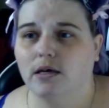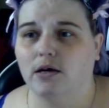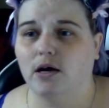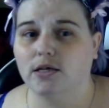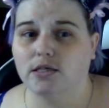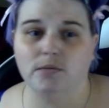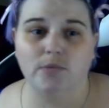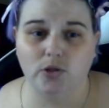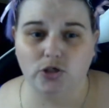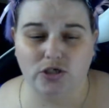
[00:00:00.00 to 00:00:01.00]
cause
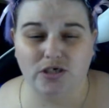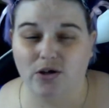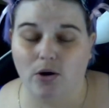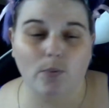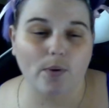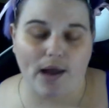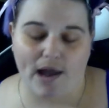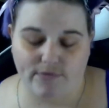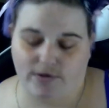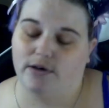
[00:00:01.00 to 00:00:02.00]
commotion or
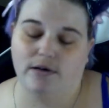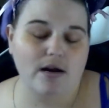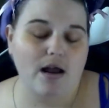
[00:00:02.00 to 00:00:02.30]
whatever.